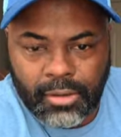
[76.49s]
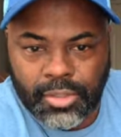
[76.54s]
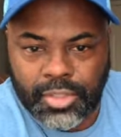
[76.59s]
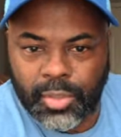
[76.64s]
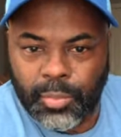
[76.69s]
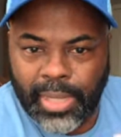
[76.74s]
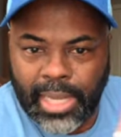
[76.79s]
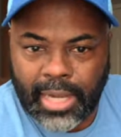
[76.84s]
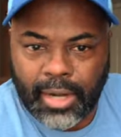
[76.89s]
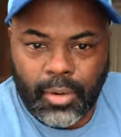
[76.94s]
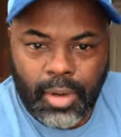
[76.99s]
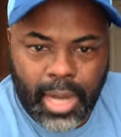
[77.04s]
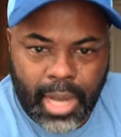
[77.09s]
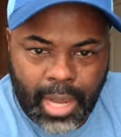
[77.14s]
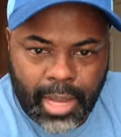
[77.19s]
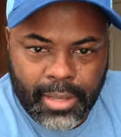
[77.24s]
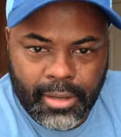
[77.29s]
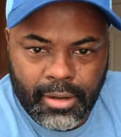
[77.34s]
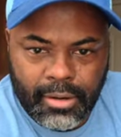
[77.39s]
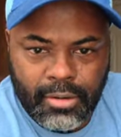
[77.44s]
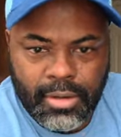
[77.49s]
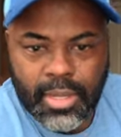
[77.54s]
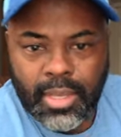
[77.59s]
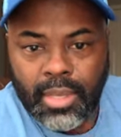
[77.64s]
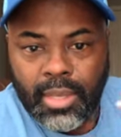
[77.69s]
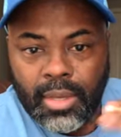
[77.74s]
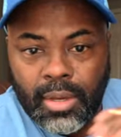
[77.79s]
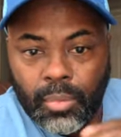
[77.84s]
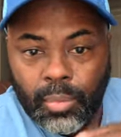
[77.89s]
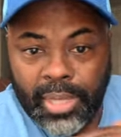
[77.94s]
So we got Ohio.
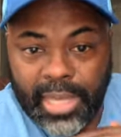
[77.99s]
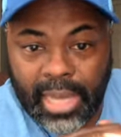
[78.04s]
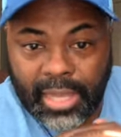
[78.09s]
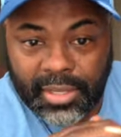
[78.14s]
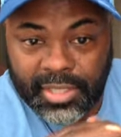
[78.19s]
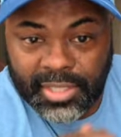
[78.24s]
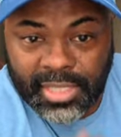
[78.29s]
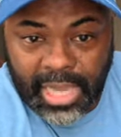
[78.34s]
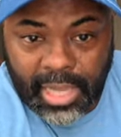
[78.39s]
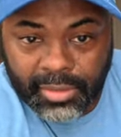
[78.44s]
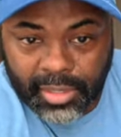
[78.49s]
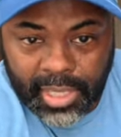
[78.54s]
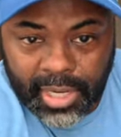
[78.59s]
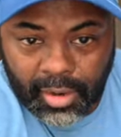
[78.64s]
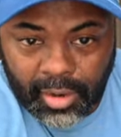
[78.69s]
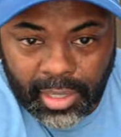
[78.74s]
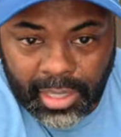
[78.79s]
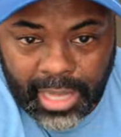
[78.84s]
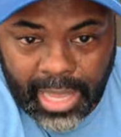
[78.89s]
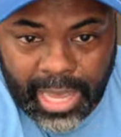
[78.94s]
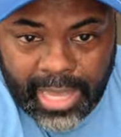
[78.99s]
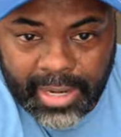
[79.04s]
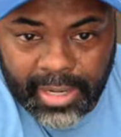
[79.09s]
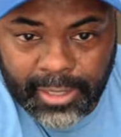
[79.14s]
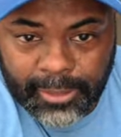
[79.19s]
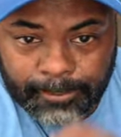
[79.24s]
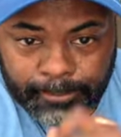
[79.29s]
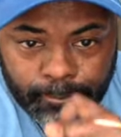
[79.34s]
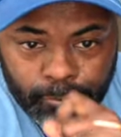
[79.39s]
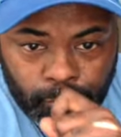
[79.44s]
We got South
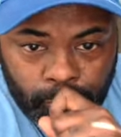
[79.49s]
Carolina.